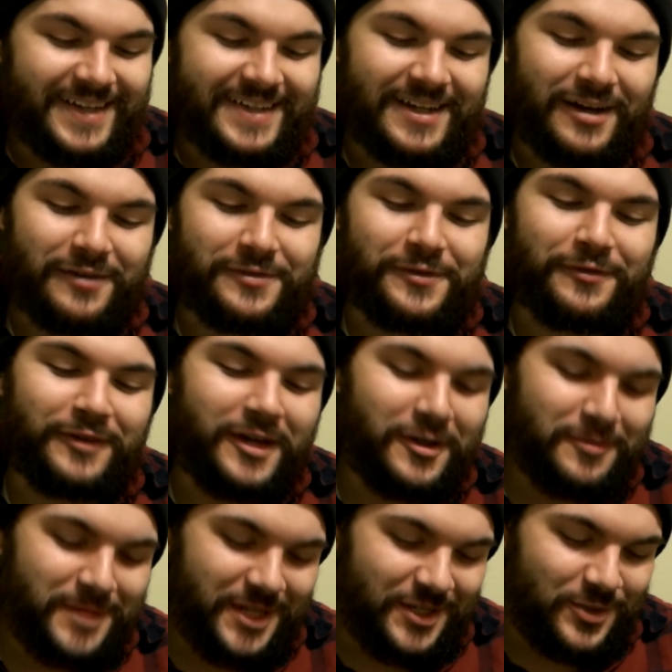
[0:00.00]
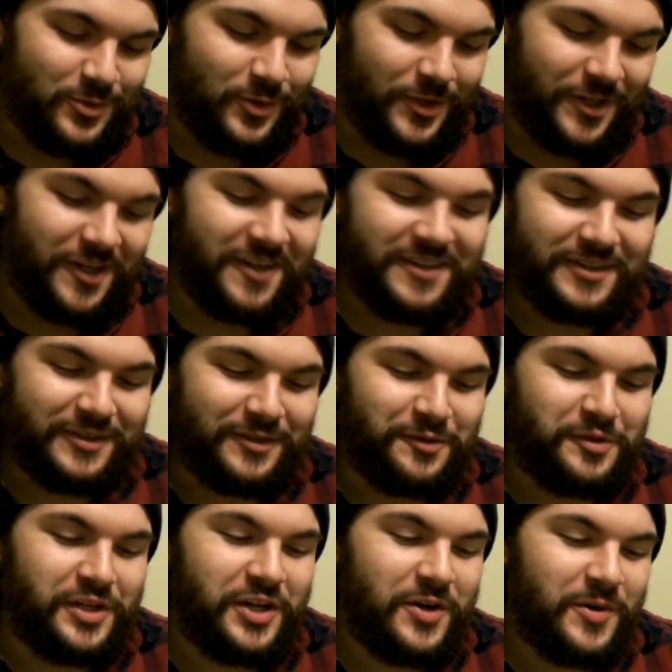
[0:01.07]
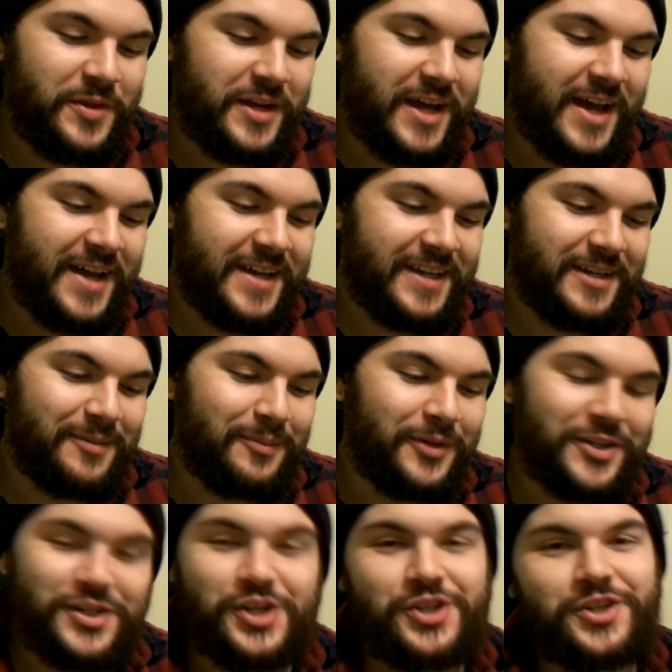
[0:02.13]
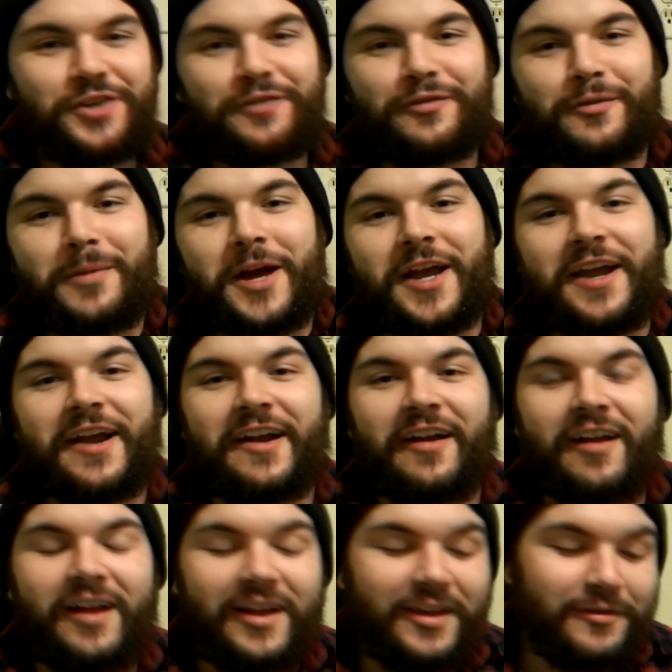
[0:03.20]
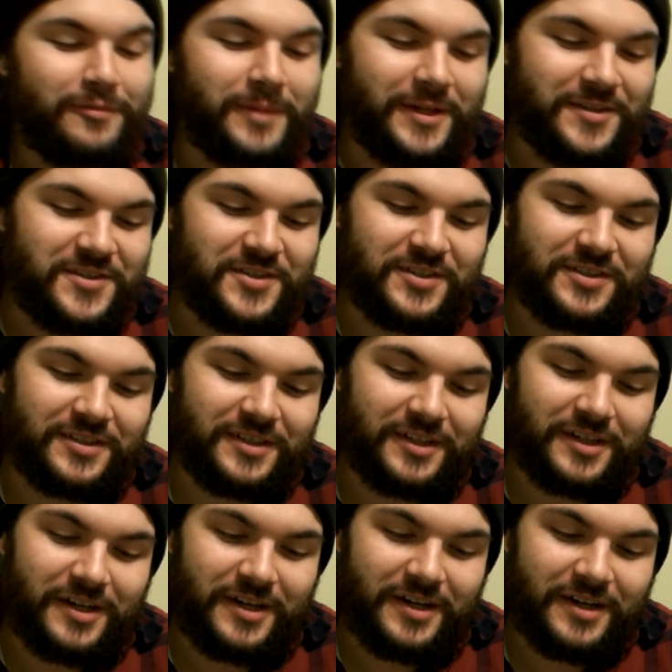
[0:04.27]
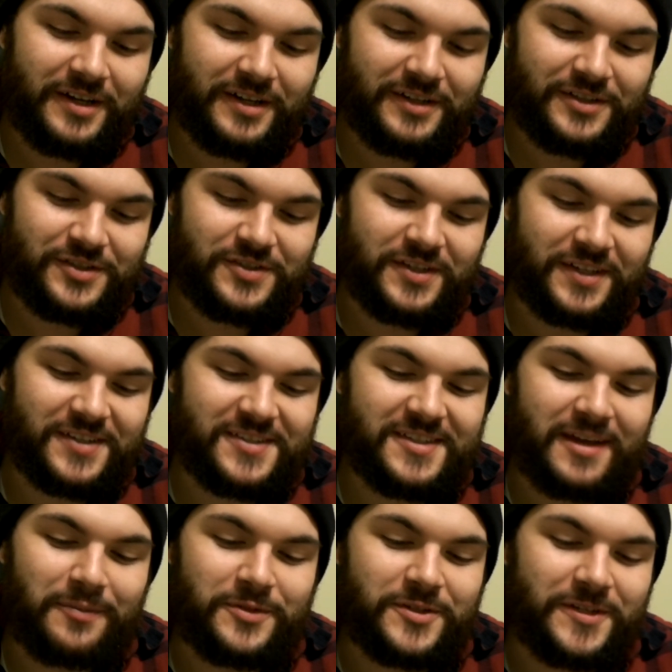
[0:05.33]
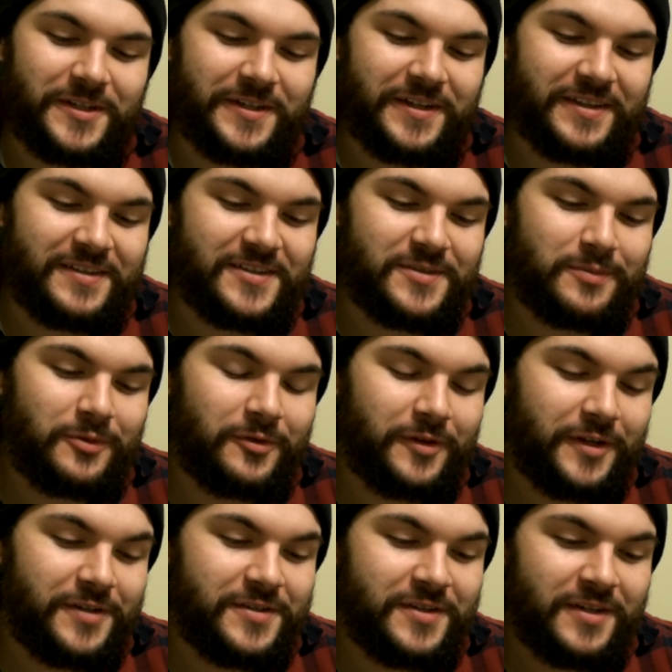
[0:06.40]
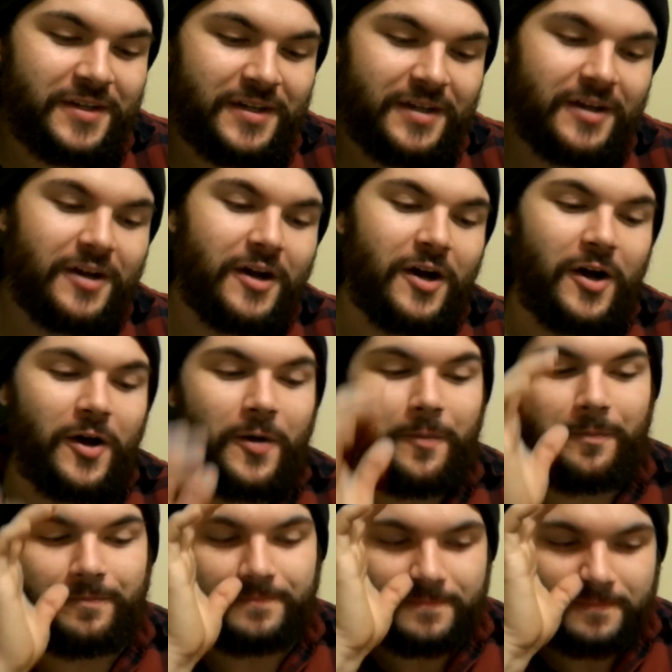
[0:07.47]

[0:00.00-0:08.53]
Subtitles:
Now, if you follow me on Twitter, you know that I get a bunch of shit for my hair, and I've basically just accepted it at this point. I'm